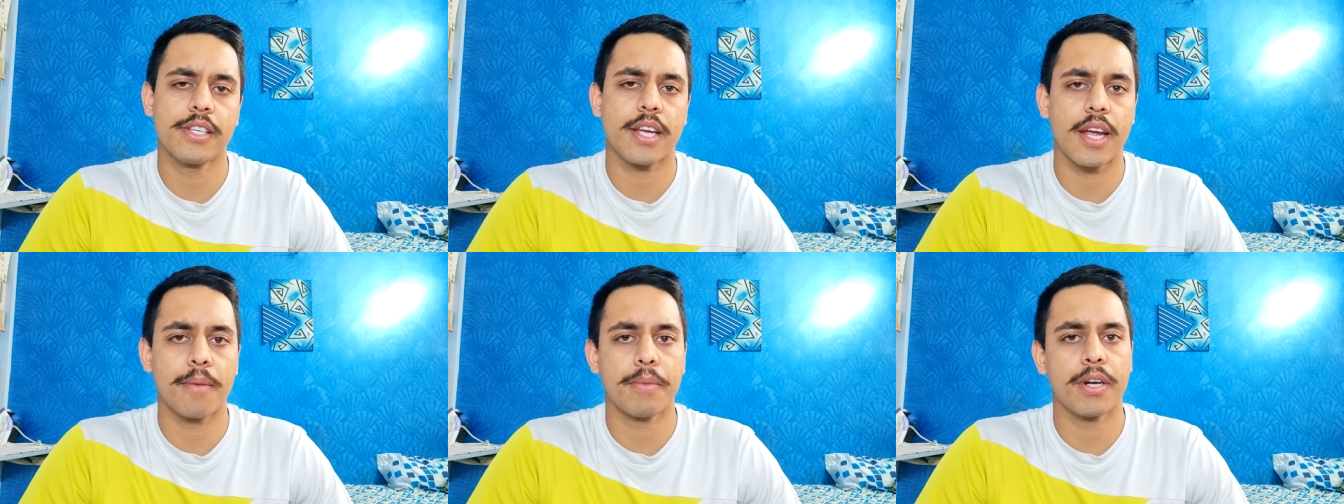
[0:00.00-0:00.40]
he
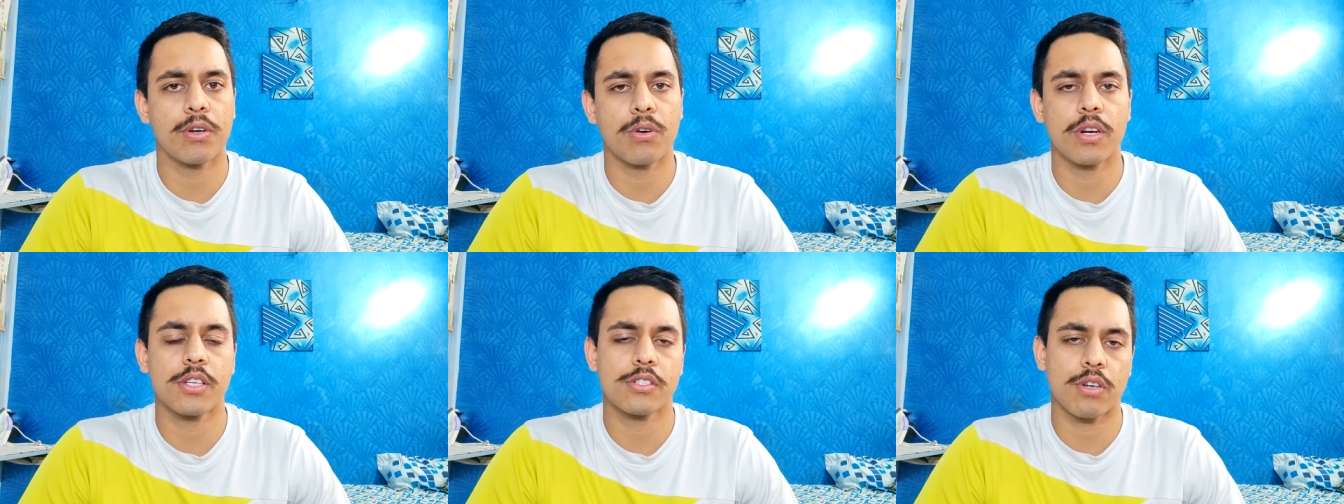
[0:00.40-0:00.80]
came and
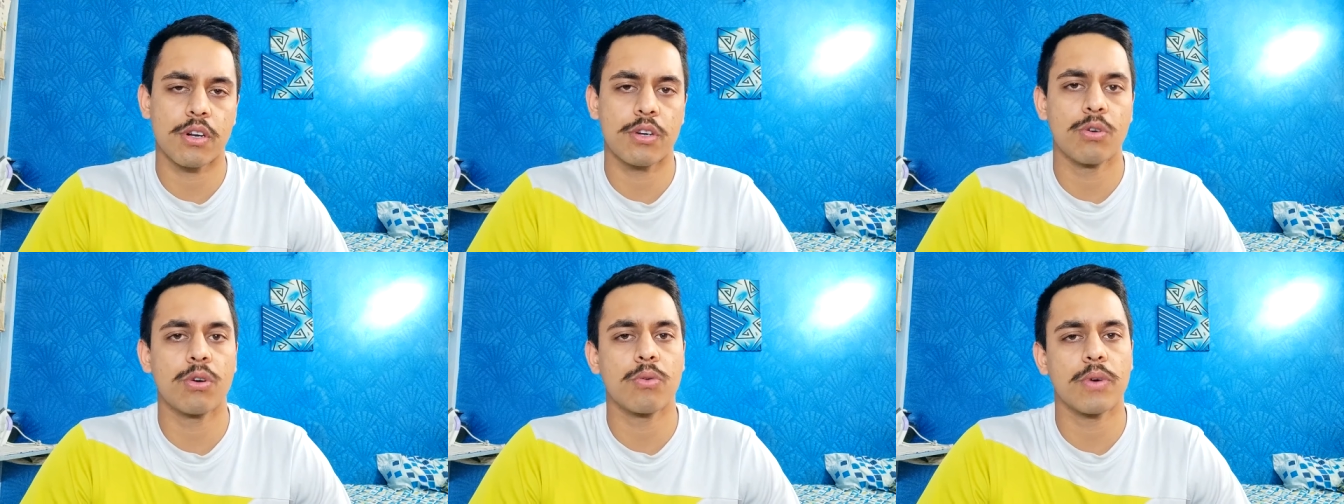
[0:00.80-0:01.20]
told us,
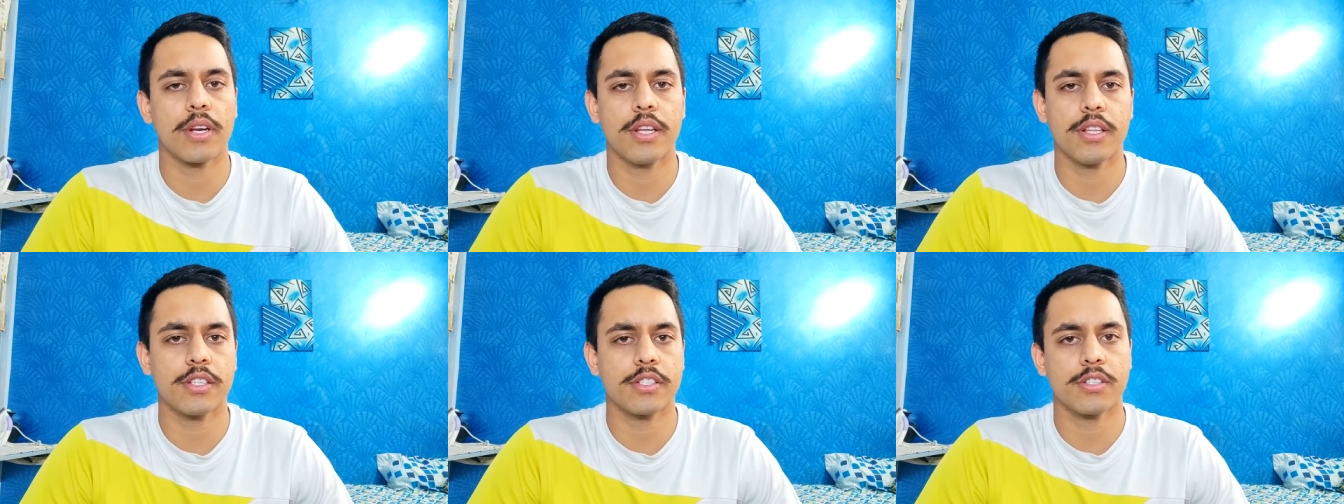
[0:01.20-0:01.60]
"Don't
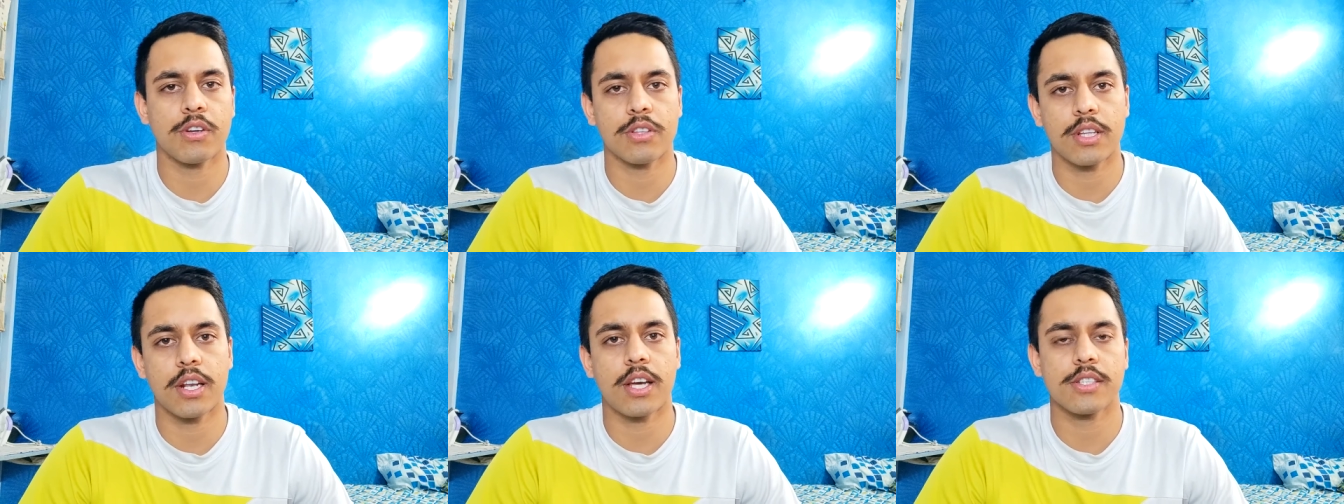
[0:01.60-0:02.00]
worry, this is
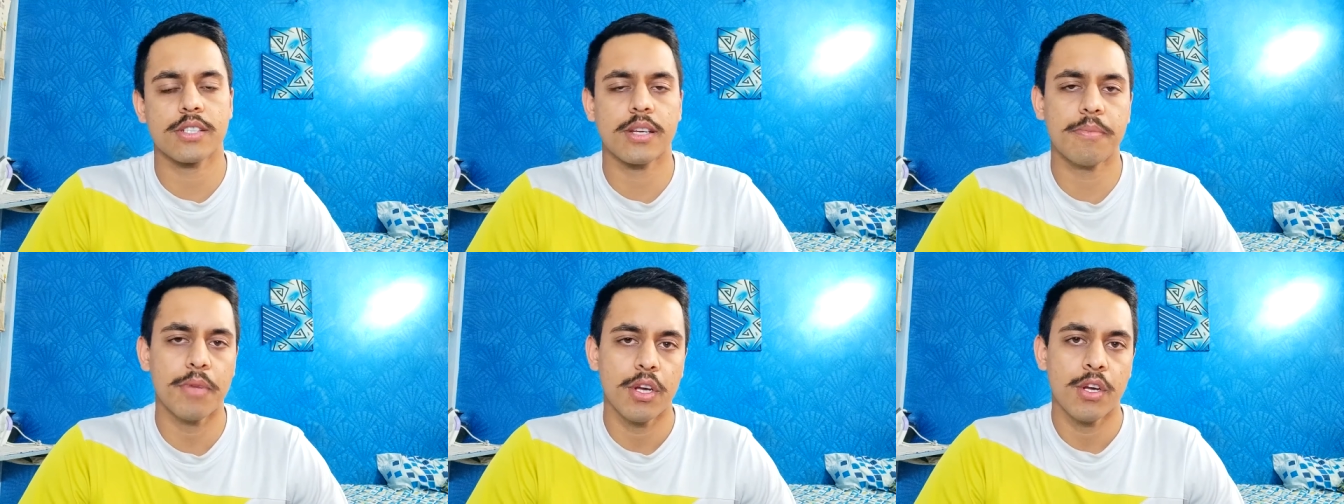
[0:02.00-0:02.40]
not the
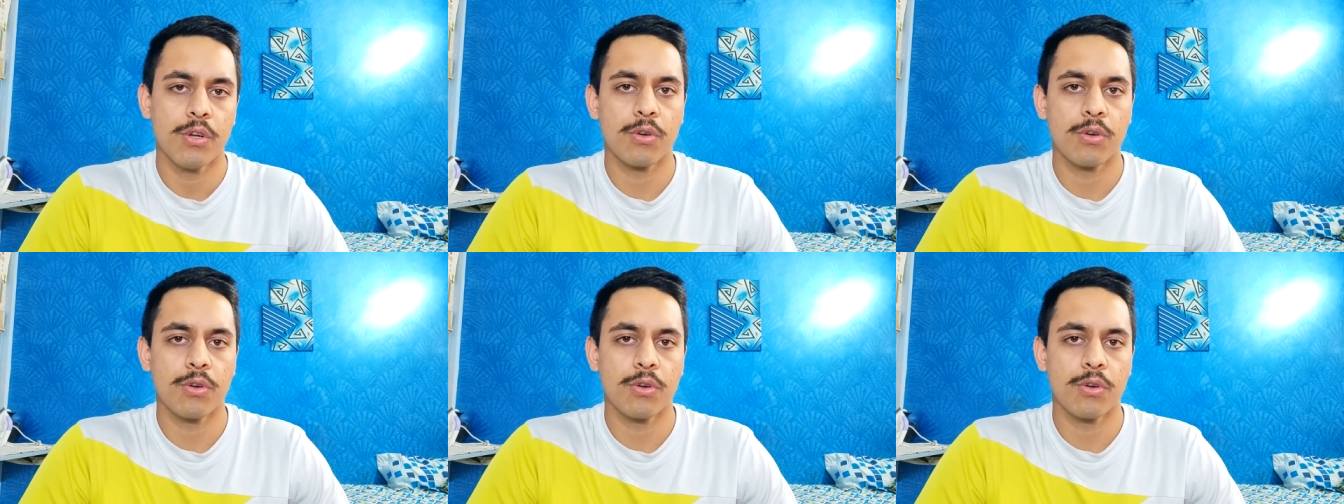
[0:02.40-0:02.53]
last time.